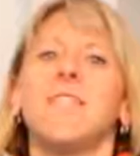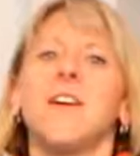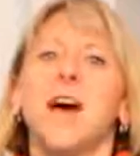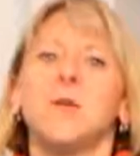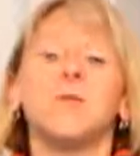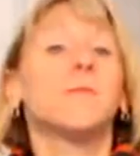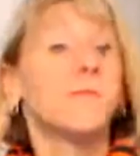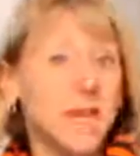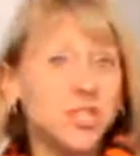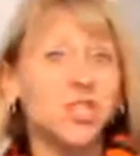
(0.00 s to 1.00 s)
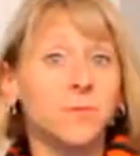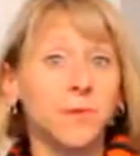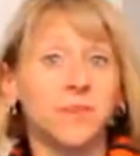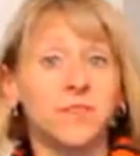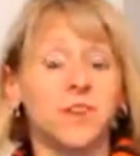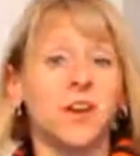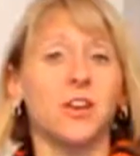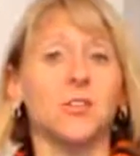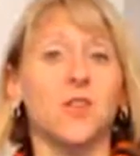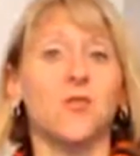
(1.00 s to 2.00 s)
about vegetables on
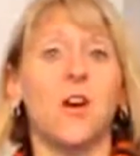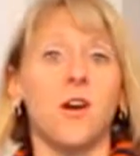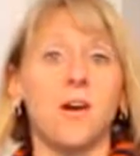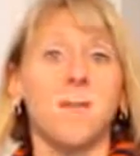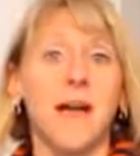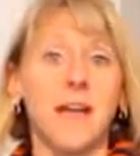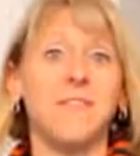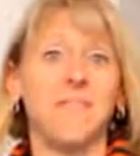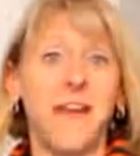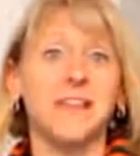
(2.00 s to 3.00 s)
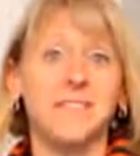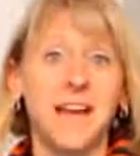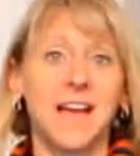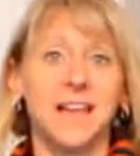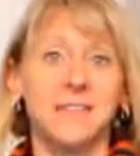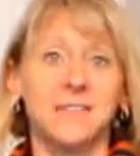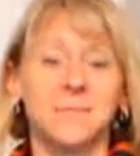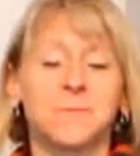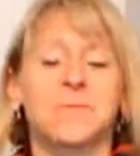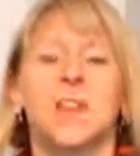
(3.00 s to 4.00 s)
a low-carb, high-fat
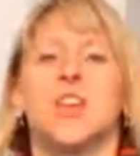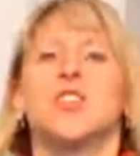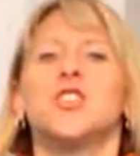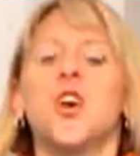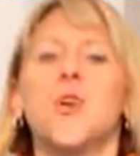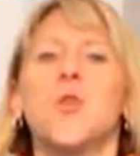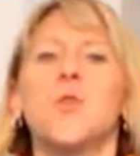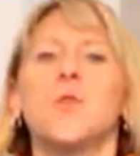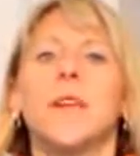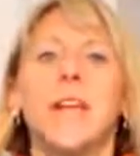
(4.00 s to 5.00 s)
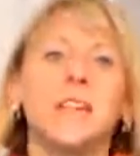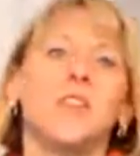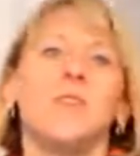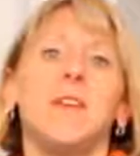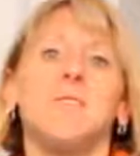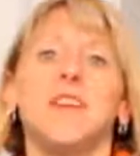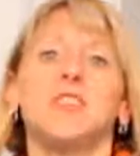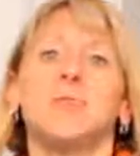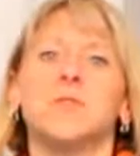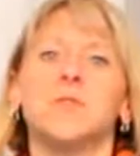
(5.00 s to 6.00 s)
diet. So can you eat
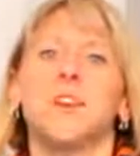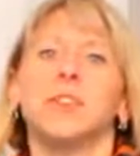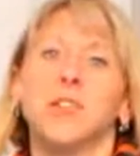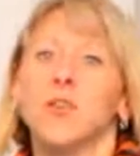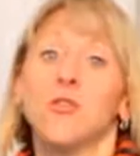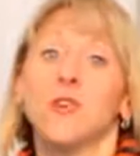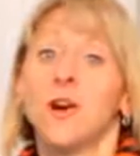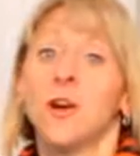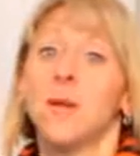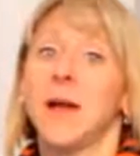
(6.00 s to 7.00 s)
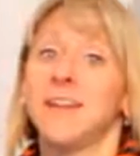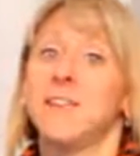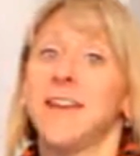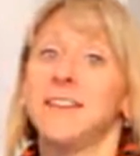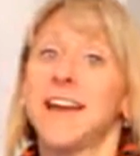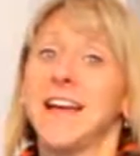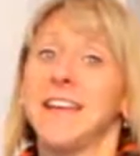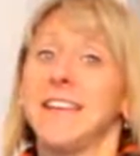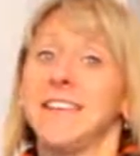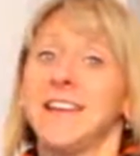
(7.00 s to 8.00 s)
vegetables on a low-carb, high-fat
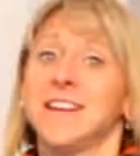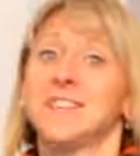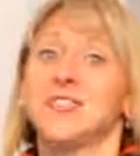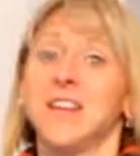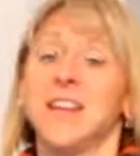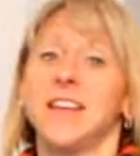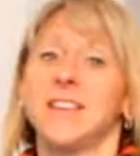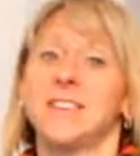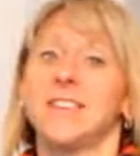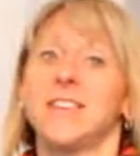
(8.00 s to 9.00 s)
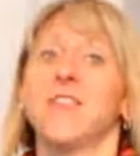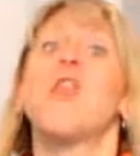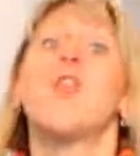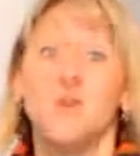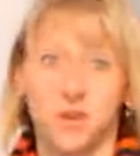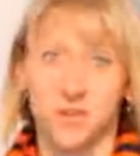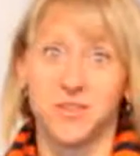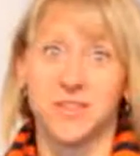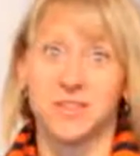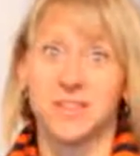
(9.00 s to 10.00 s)
diet? And the answer is, of
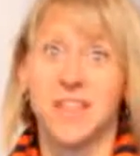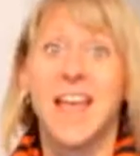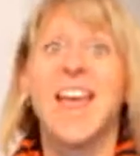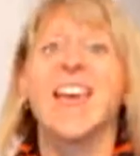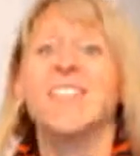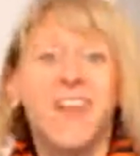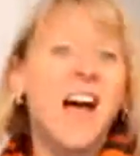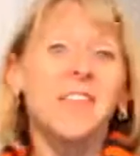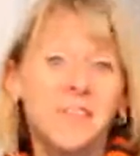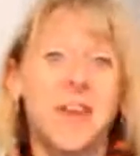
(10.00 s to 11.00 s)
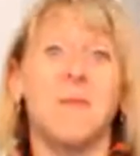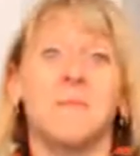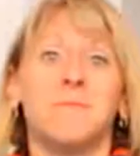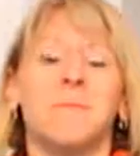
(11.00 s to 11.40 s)
course, and a lot of them.